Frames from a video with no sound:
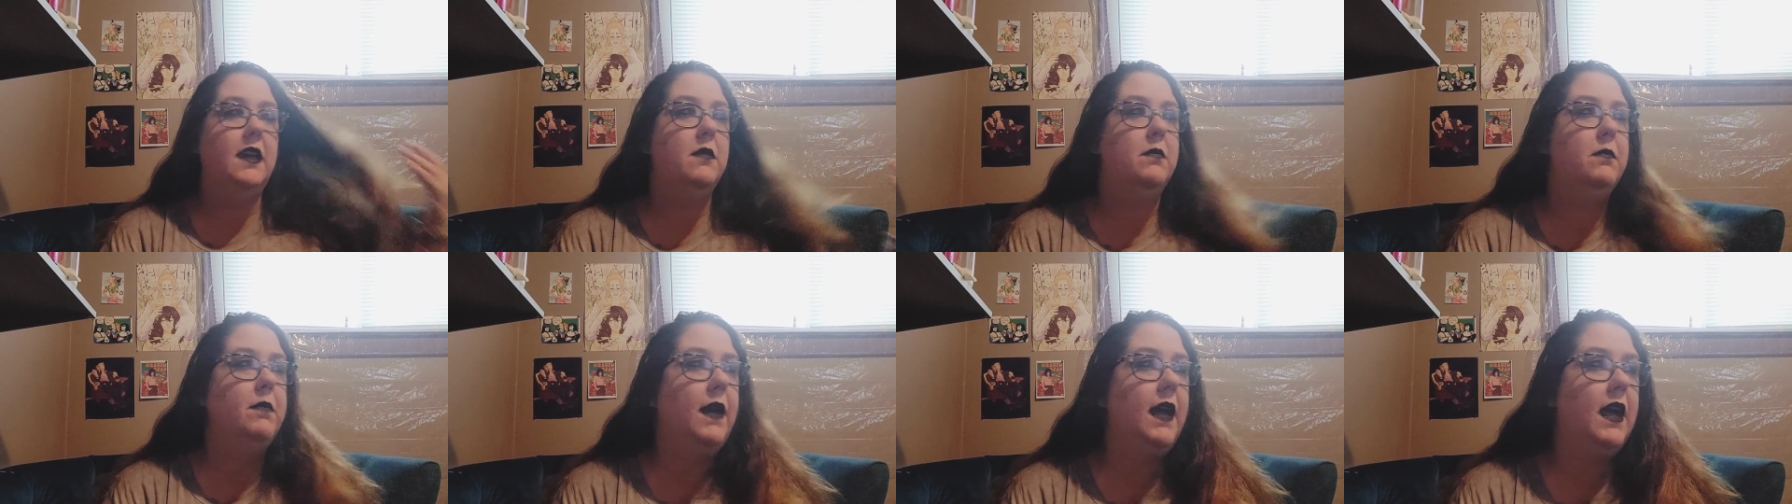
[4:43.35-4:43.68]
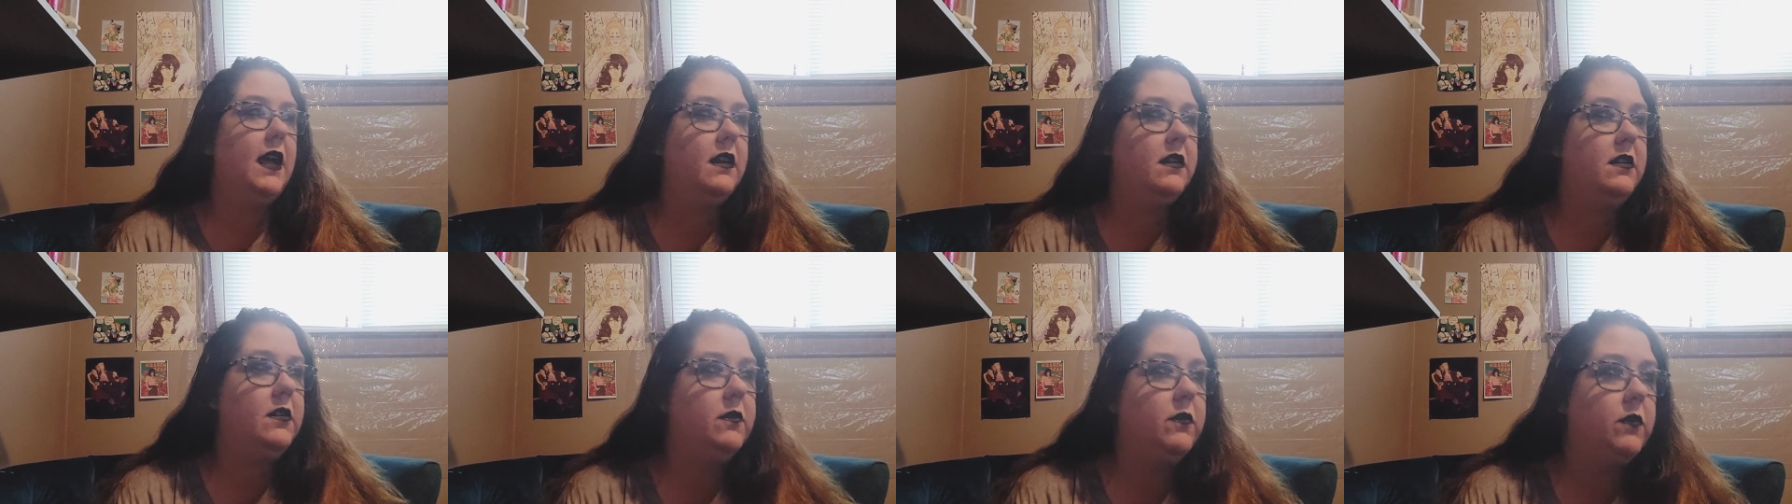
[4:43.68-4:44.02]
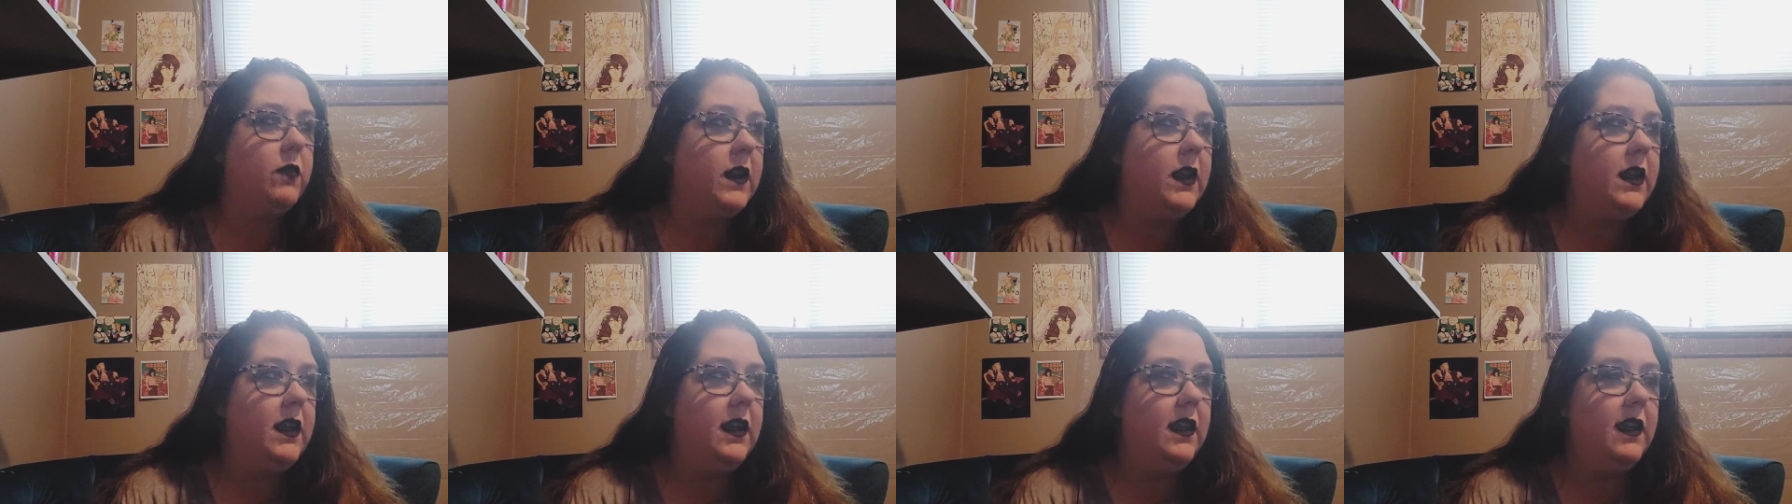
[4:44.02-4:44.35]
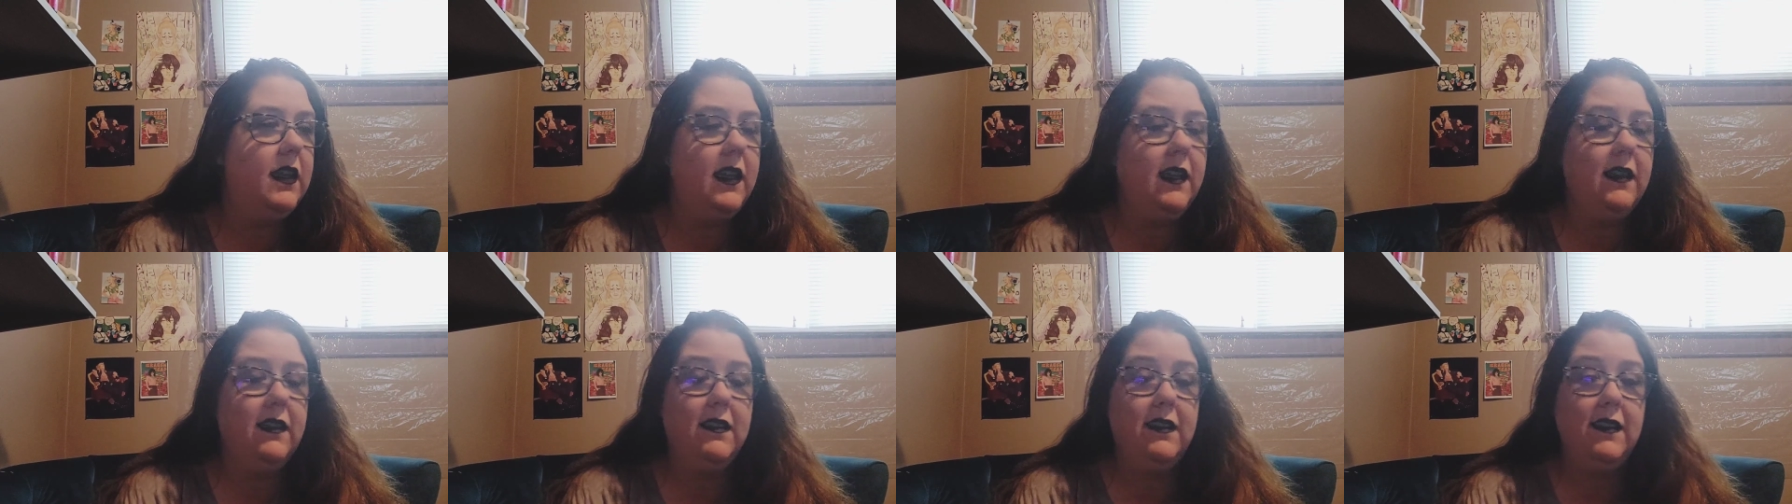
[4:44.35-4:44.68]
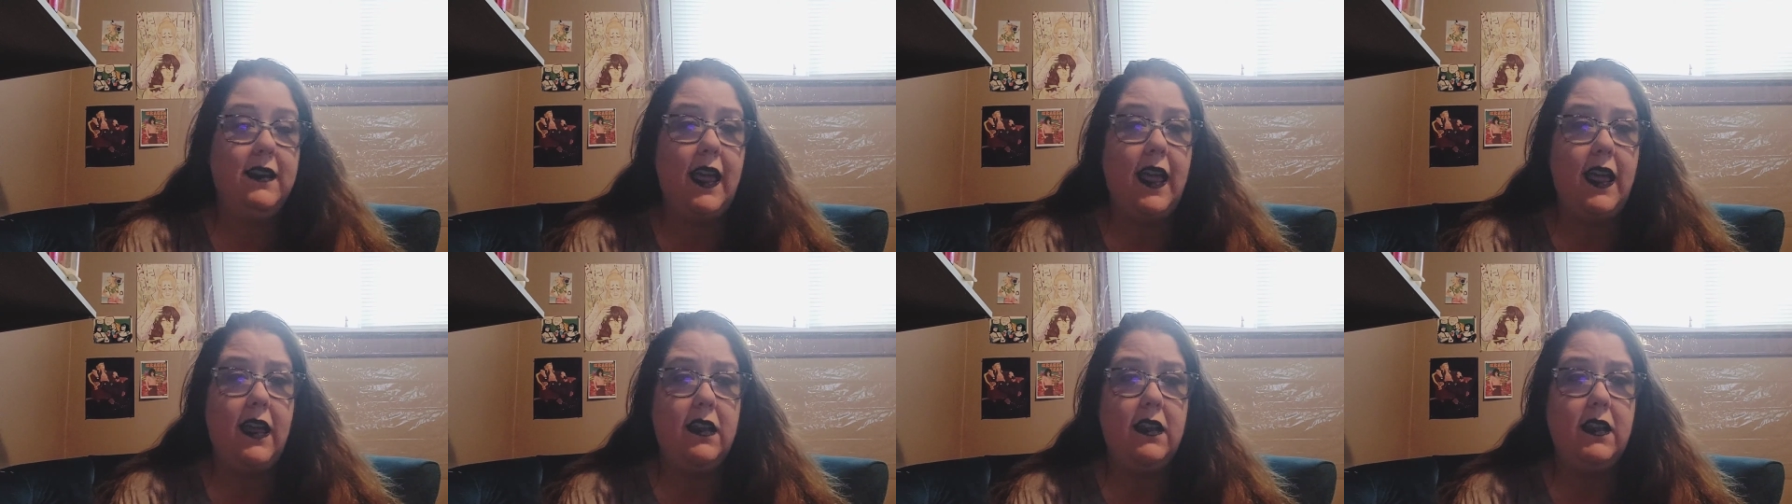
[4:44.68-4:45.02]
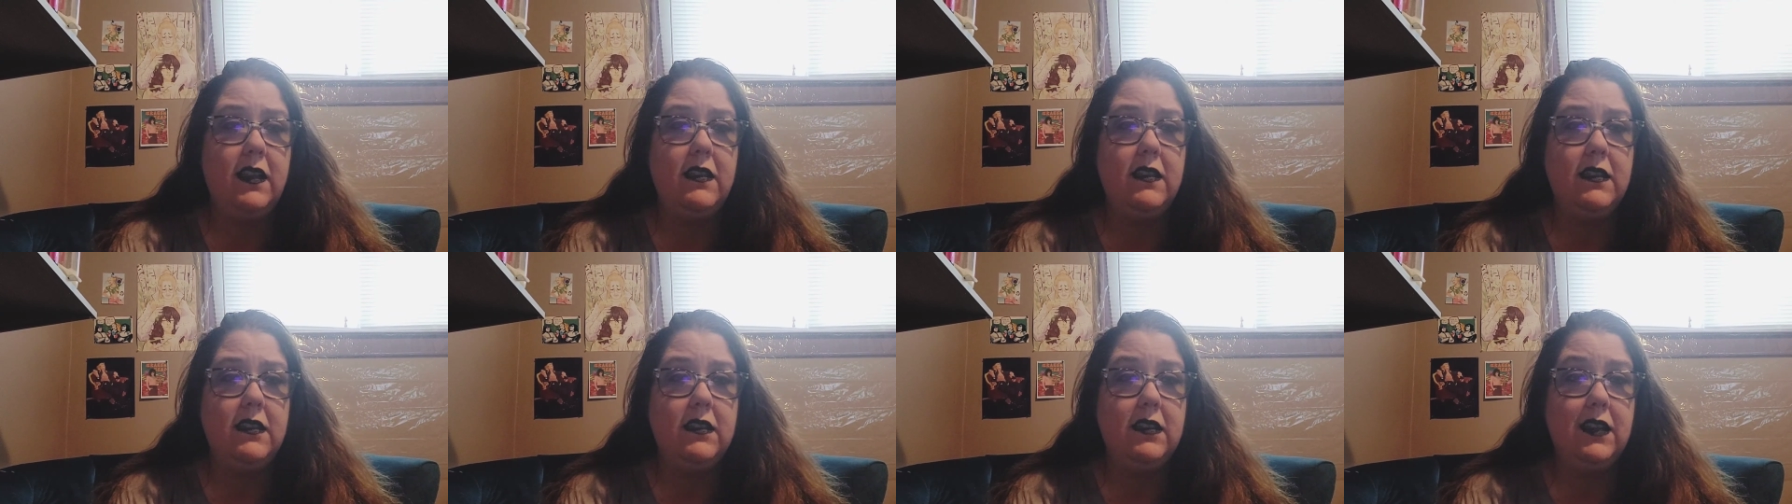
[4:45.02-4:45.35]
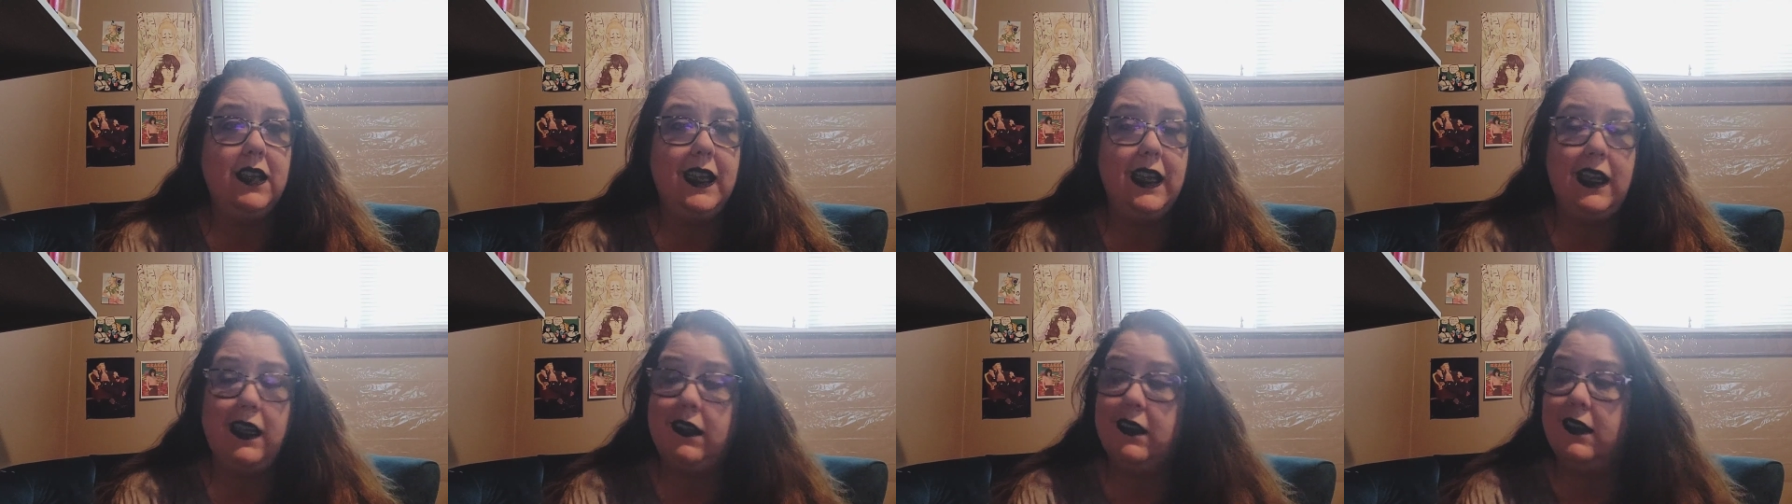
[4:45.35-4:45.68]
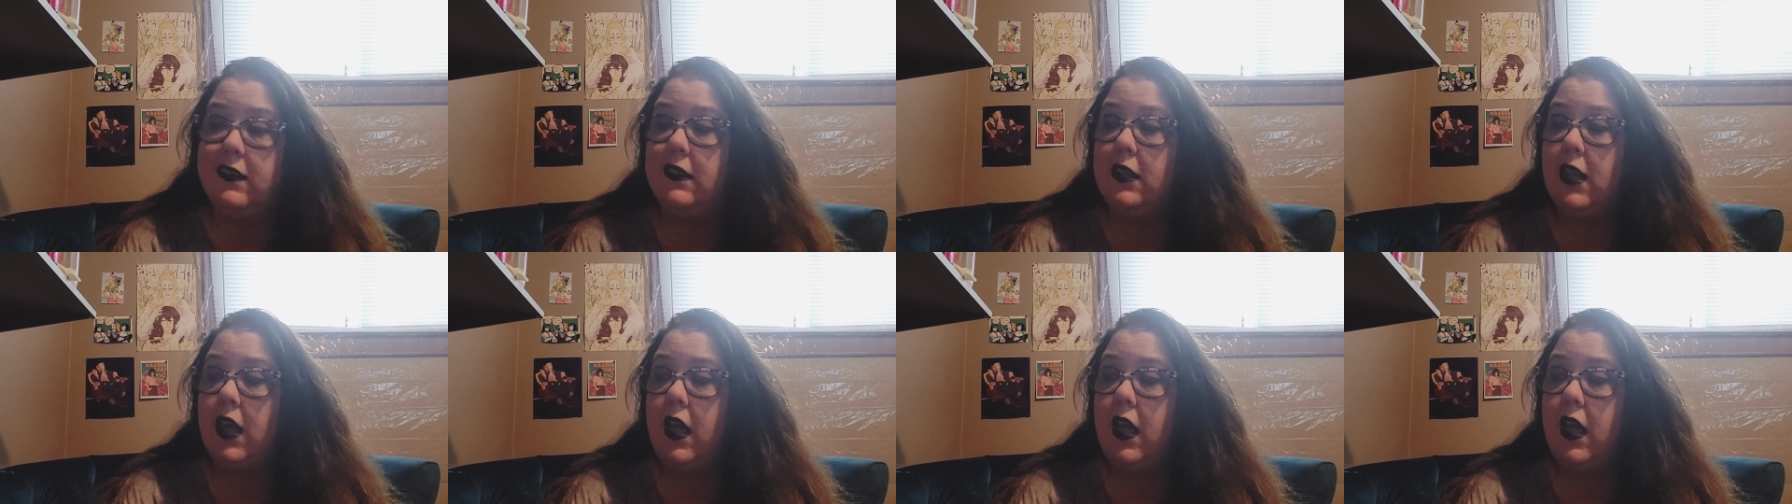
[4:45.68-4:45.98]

impact of reading exactly the lengths